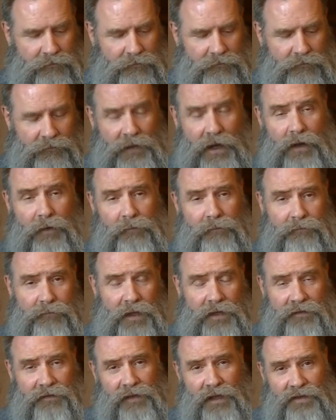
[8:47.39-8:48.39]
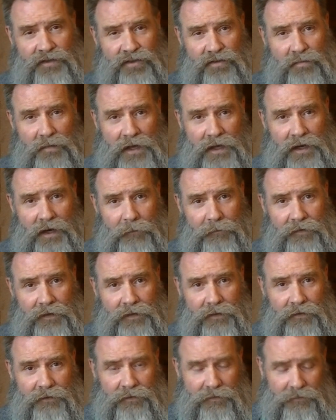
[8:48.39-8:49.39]
Now, basically, I just made up
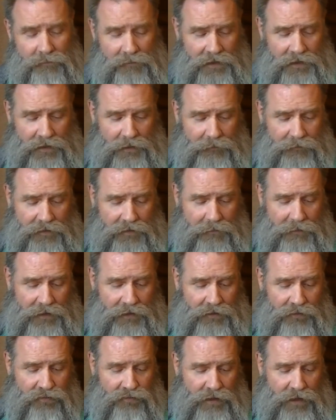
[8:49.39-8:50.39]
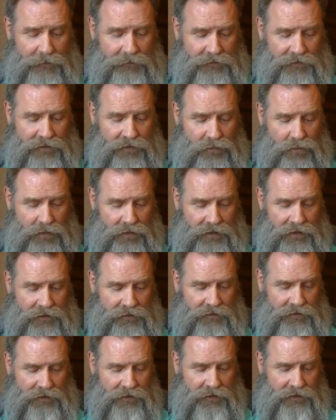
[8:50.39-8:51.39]
the amount of drops to equal
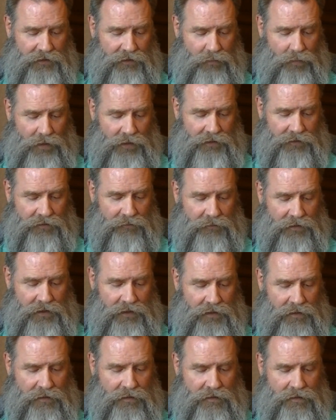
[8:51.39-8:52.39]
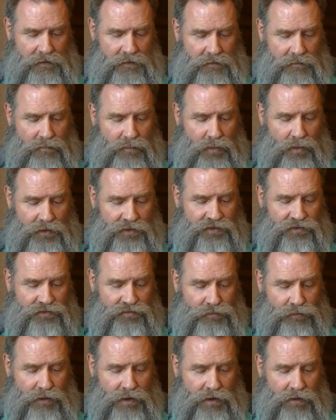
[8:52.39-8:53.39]
18. I want it to be more
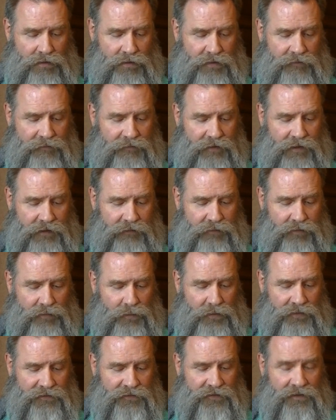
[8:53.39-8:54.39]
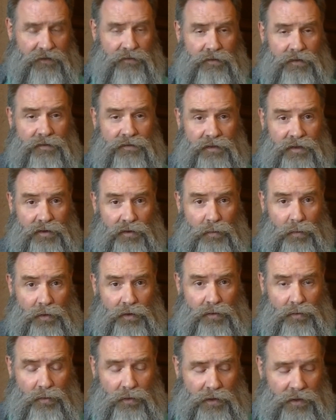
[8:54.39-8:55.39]
strongly flavored with cedarwood
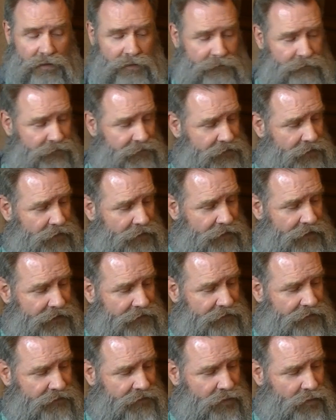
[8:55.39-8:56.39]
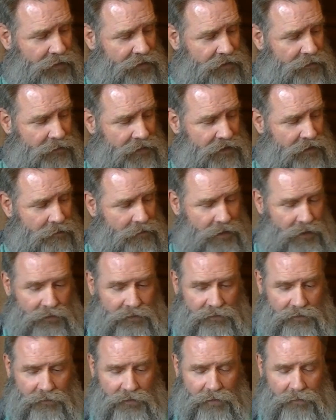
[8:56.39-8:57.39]
oil, so that's going to be the most. So
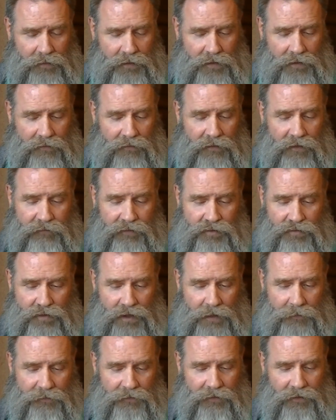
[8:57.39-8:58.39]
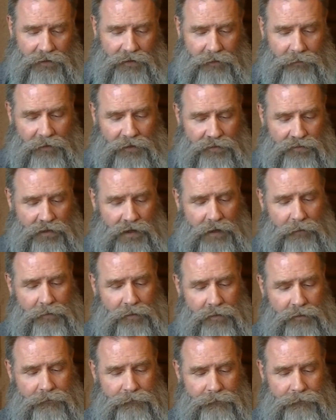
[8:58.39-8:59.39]
I'm going to put in 11 drops. So I got my dropper,
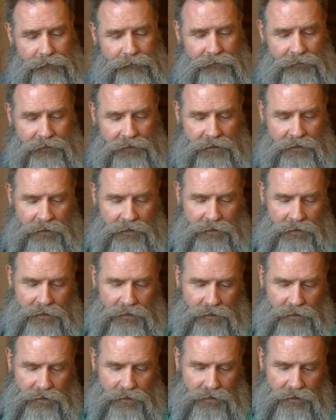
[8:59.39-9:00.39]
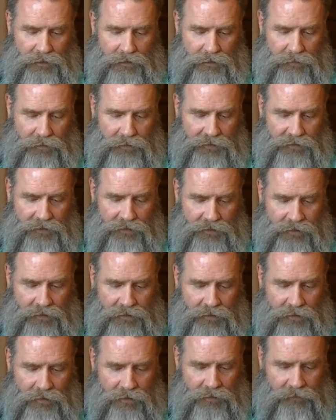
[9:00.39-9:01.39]
and I'm going to put that in
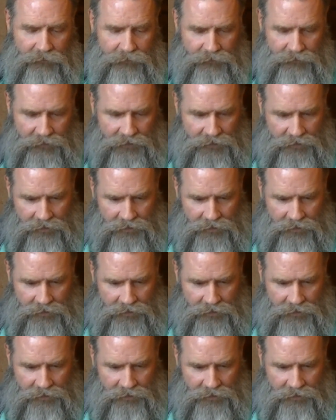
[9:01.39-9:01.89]
here, and